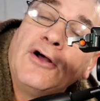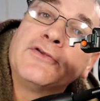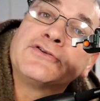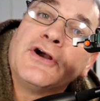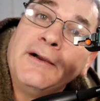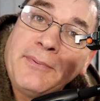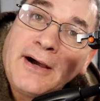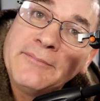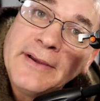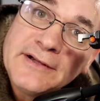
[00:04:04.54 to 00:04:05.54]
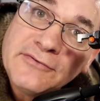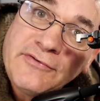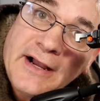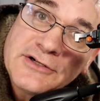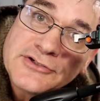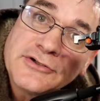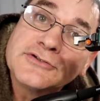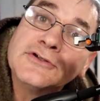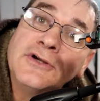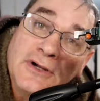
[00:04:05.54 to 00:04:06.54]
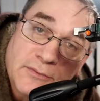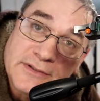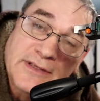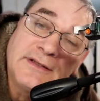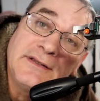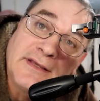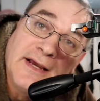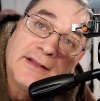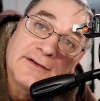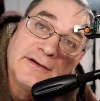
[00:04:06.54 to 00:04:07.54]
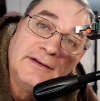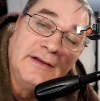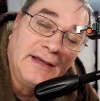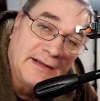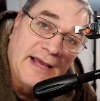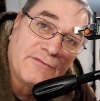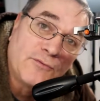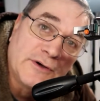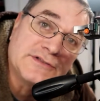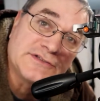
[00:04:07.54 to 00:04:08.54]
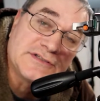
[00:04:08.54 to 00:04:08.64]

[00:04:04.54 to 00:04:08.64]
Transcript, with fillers: all the tripod manufacturers would get together and have one